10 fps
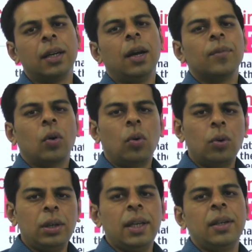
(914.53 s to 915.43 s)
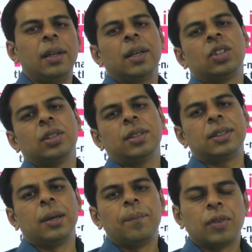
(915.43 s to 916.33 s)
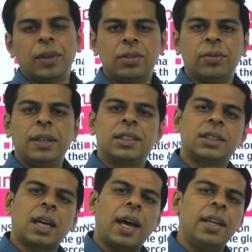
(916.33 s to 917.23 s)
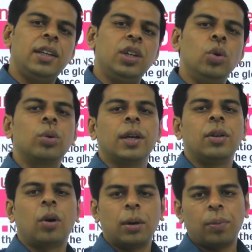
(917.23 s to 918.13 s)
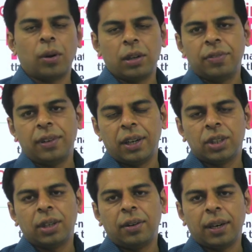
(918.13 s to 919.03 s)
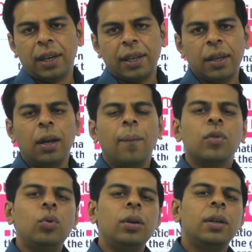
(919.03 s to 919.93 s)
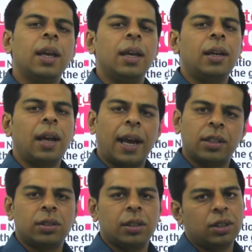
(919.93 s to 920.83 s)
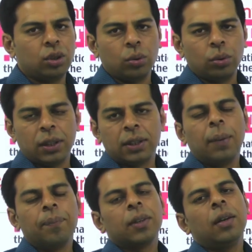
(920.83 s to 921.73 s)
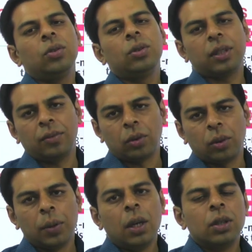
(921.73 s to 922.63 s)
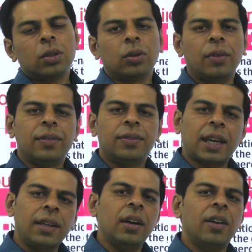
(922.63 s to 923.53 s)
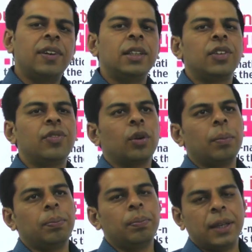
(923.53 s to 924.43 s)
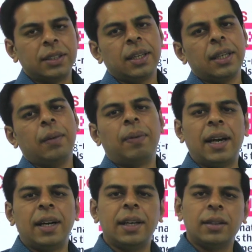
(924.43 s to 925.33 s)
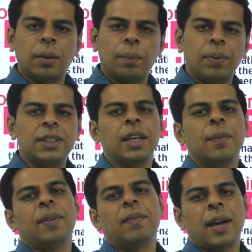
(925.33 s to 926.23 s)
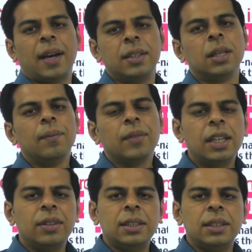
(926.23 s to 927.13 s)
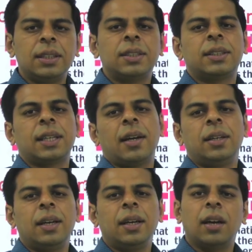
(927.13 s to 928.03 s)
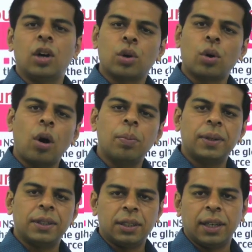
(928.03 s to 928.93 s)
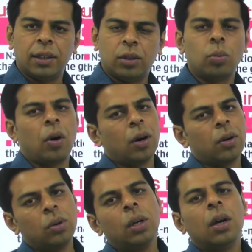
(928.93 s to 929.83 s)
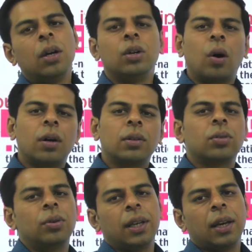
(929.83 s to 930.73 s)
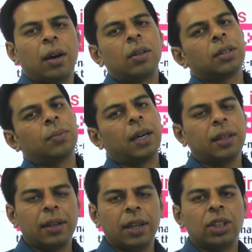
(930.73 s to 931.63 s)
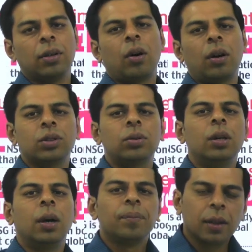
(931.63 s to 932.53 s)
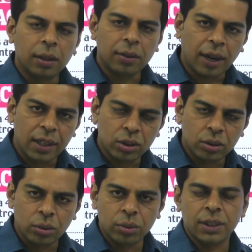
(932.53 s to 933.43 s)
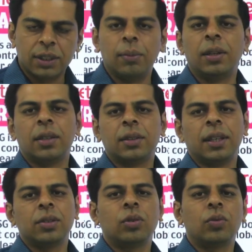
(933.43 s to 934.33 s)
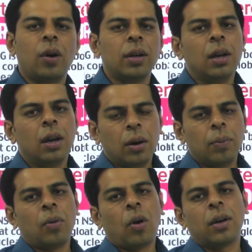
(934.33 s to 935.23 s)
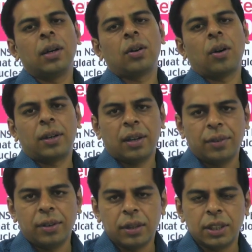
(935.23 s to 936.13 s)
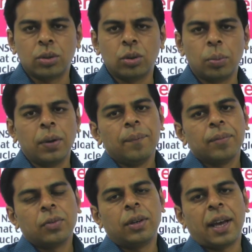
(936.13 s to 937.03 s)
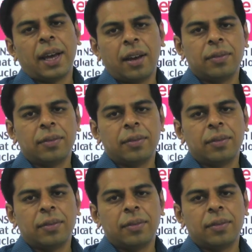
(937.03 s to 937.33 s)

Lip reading: only nations which will sign nuclear non-proliferation treaty would gain access to this elusive group. So if China feels if you are basically bending the basic premise, it is sending a wrong precedent. Tomorrow, North Korea or some other nation also tries to do the similar thing. So what moral authority would this group would have